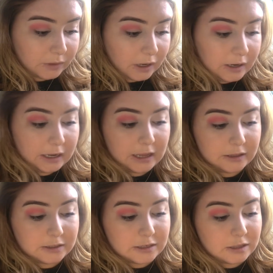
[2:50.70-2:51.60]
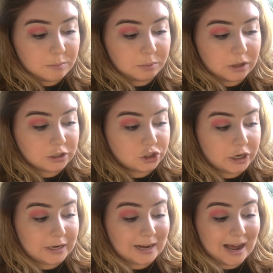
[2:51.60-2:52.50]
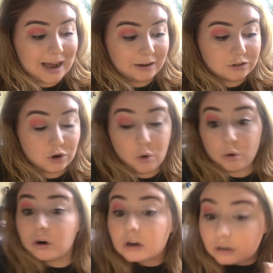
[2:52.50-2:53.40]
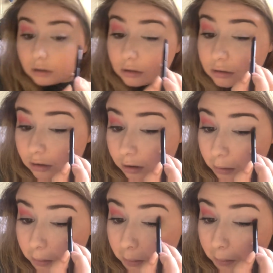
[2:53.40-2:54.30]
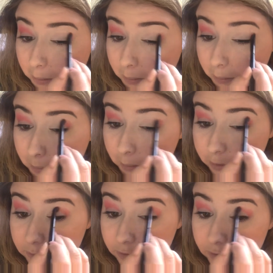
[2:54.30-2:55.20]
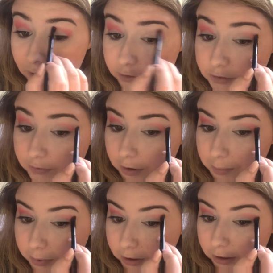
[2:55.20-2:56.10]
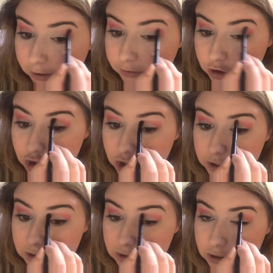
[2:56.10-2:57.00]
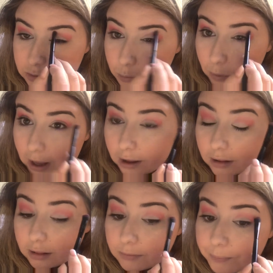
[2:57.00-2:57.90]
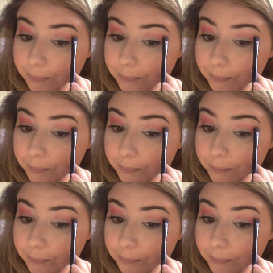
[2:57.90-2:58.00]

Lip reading: And again, this is the blush shade in Hot Coral. This is also very pretty on the cheeks as well.